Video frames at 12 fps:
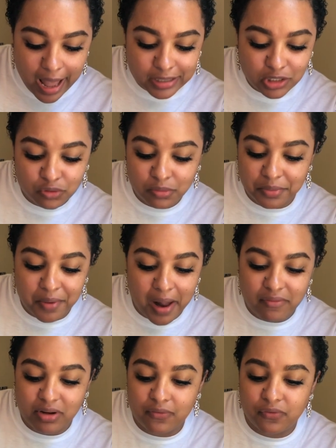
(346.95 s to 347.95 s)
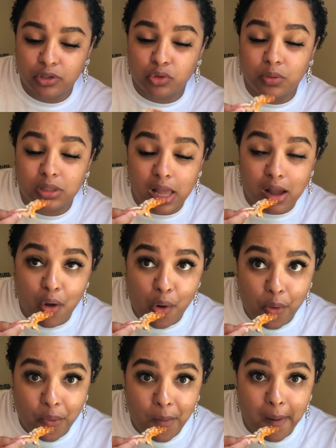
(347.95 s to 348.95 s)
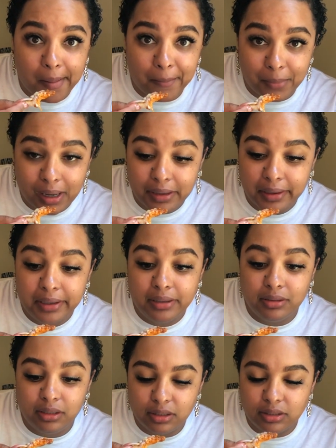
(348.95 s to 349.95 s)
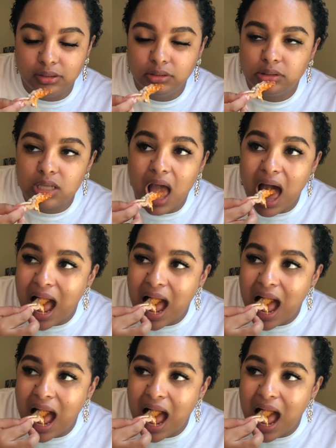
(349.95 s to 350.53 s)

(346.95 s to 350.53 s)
I just remember having that first one like, oh my goodness.